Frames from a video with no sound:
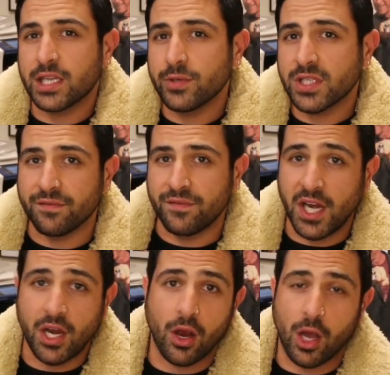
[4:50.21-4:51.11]
There is a
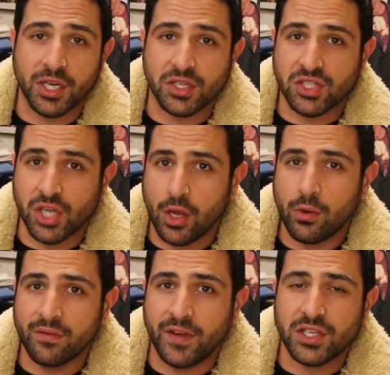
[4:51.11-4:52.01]
video I'm going to show
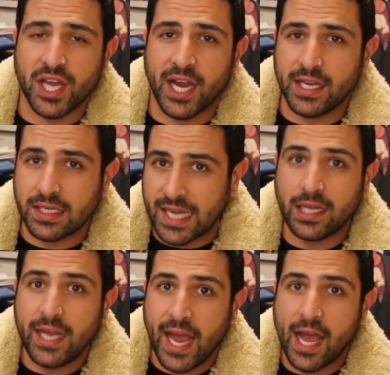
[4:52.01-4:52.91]
you on VeChain
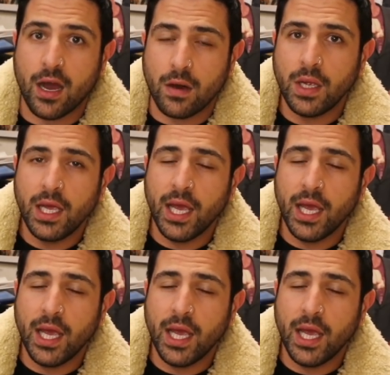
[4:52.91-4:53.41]
exactly how